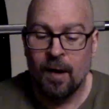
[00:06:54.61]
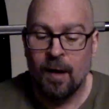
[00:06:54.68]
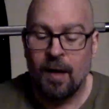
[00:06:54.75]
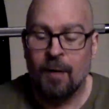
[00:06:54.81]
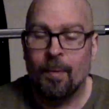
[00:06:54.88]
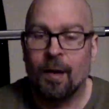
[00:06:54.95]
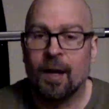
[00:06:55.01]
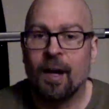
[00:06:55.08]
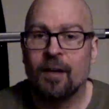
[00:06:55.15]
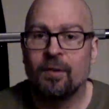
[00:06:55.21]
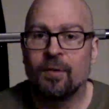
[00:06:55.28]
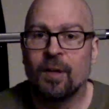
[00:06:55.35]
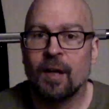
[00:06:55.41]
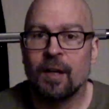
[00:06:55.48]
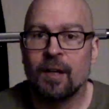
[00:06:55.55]
How about guys who
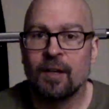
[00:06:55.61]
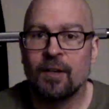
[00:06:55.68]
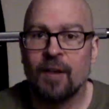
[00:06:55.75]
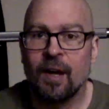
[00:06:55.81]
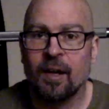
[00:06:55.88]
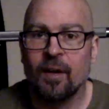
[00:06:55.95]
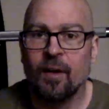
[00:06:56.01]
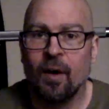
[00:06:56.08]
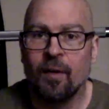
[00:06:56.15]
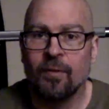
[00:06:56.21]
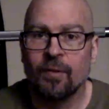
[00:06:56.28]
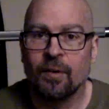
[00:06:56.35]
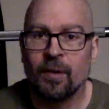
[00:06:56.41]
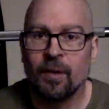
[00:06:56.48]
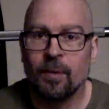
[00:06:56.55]
kind of get that
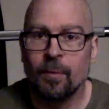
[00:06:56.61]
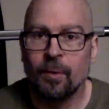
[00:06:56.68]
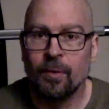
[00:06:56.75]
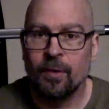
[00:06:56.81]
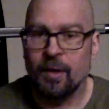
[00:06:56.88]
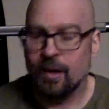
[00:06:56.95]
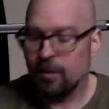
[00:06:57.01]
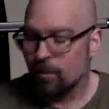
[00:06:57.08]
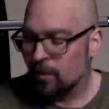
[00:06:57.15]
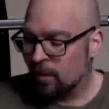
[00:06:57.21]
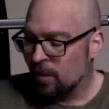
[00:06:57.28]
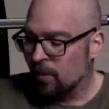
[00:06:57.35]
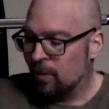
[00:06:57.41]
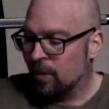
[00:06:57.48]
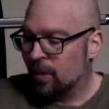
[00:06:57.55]
golfer elbow thing to where,
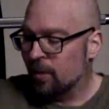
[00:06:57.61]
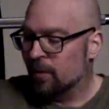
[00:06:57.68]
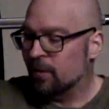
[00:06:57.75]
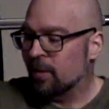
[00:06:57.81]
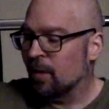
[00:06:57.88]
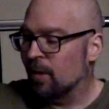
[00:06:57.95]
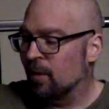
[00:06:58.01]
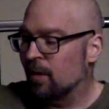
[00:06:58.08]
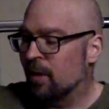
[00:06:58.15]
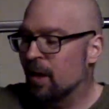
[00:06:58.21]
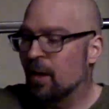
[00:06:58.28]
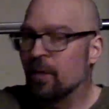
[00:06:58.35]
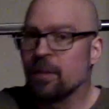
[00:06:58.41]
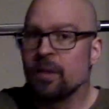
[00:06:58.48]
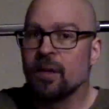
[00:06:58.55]
oh, it hurts all
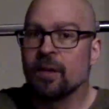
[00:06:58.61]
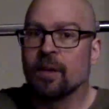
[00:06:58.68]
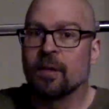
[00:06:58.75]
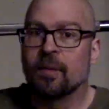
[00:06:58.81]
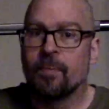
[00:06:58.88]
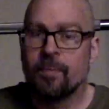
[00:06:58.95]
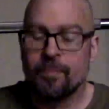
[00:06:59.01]
down here?